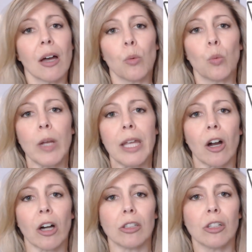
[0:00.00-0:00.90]
we
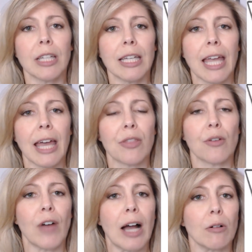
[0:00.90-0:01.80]
are looking at
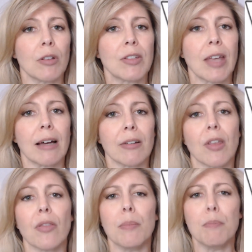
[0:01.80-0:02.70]
the vowel
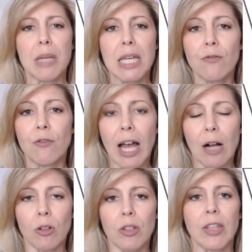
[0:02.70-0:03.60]
sounds, the mid
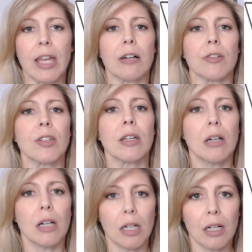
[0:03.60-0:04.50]
vowel sounds,
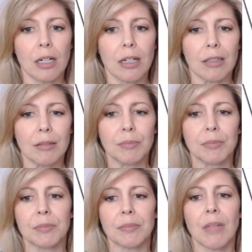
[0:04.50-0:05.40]
uh.
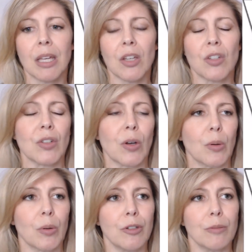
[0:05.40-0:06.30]

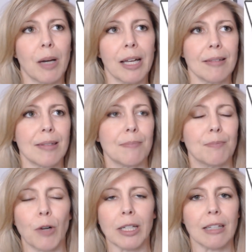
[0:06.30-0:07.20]
So you might
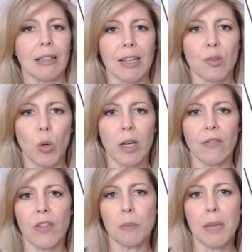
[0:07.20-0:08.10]
recognize one
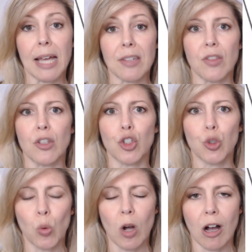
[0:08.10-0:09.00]
of them as the
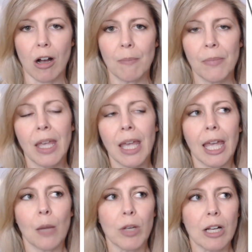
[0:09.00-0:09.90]
schwa.
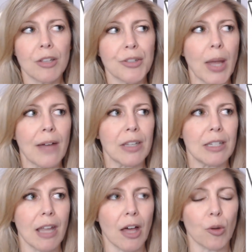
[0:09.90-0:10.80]
And we also have
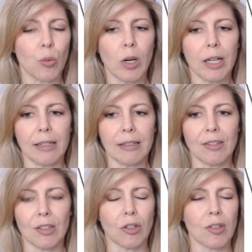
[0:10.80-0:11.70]
another one. It
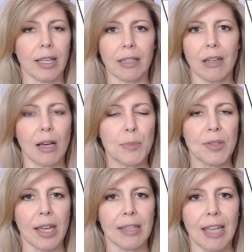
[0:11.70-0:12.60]
just looks like an
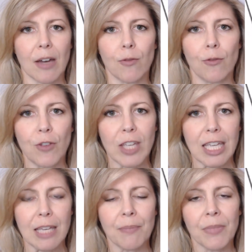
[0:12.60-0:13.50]
upside down
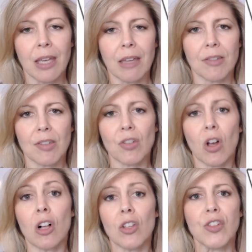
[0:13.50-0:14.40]
V. This is
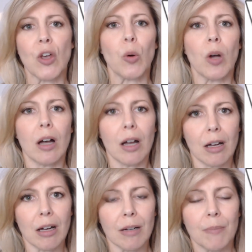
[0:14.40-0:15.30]
also
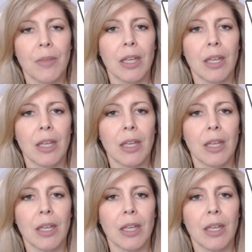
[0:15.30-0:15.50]
uh.